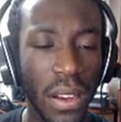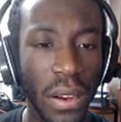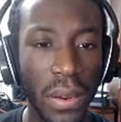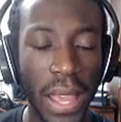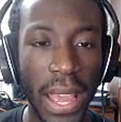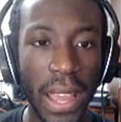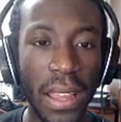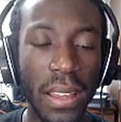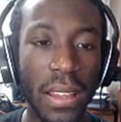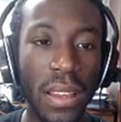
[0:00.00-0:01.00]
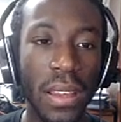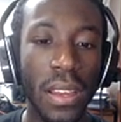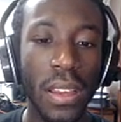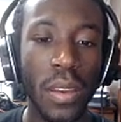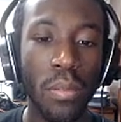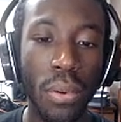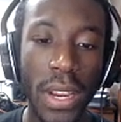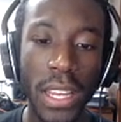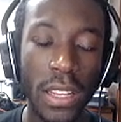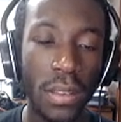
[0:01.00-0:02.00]
Okay.
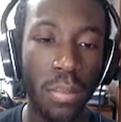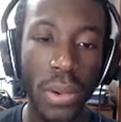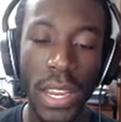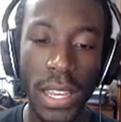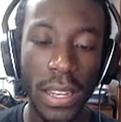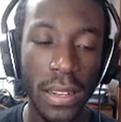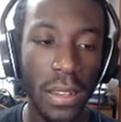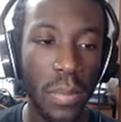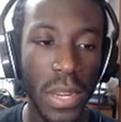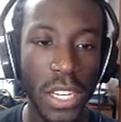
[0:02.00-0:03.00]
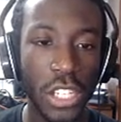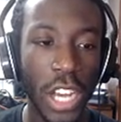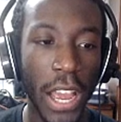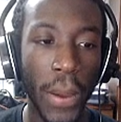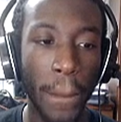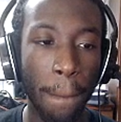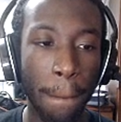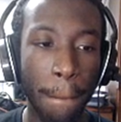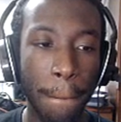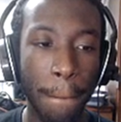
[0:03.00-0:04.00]
Bring in the Mienshao.
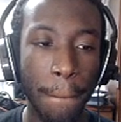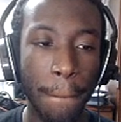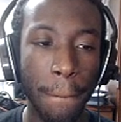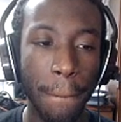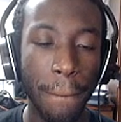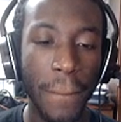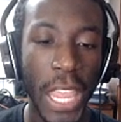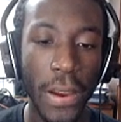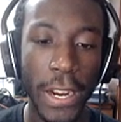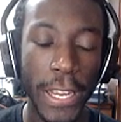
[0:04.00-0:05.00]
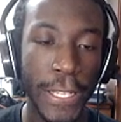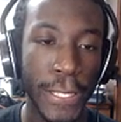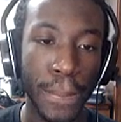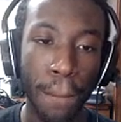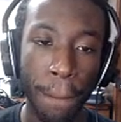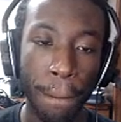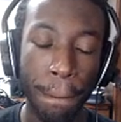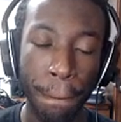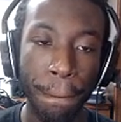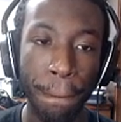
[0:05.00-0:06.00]
There it is.
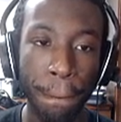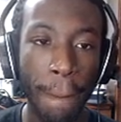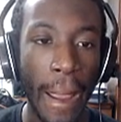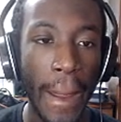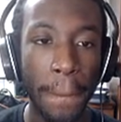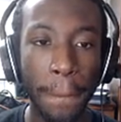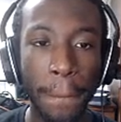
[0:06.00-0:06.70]
Okay.